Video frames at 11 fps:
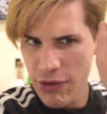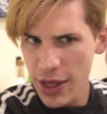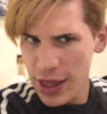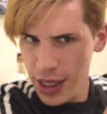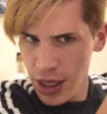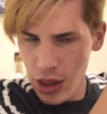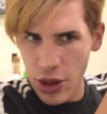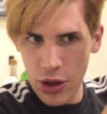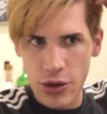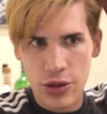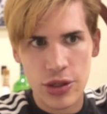really
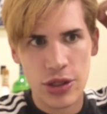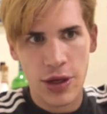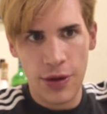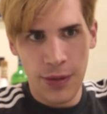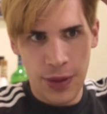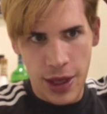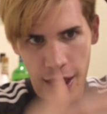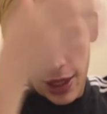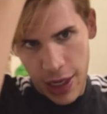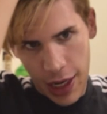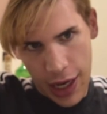close, and
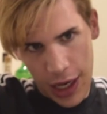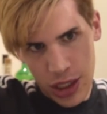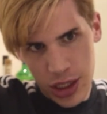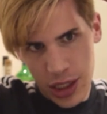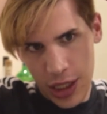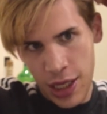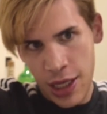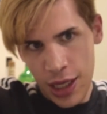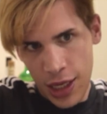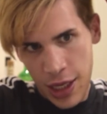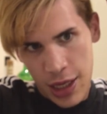then I actually
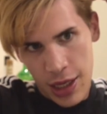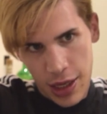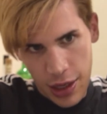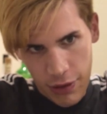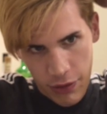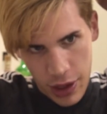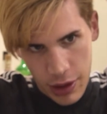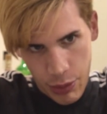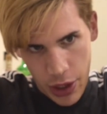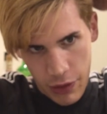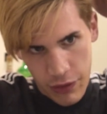give it a
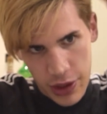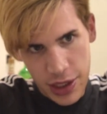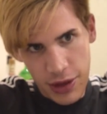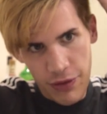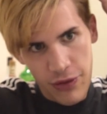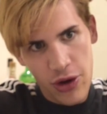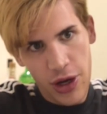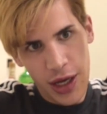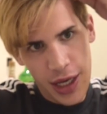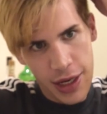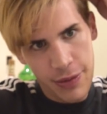bit of a deep
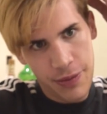line.